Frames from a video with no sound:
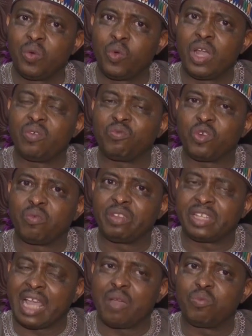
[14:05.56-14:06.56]
when from
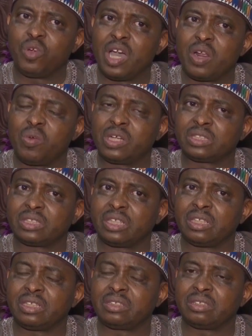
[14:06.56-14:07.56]
the time Buhari was
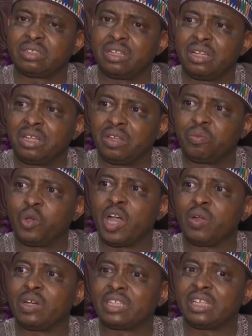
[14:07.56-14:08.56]
a
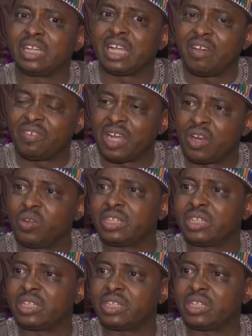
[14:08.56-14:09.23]
Buhari was the governor of